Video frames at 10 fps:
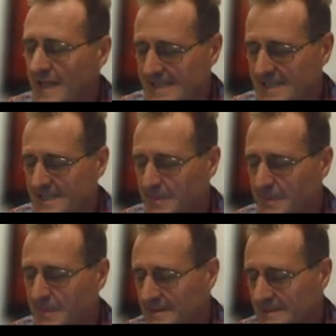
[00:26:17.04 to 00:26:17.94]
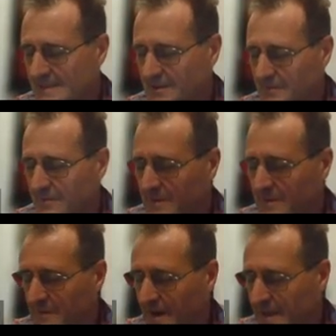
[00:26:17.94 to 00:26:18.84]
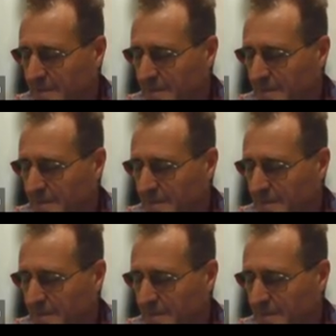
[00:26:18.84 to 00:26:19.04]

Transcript: days in Nepal, just sort of the final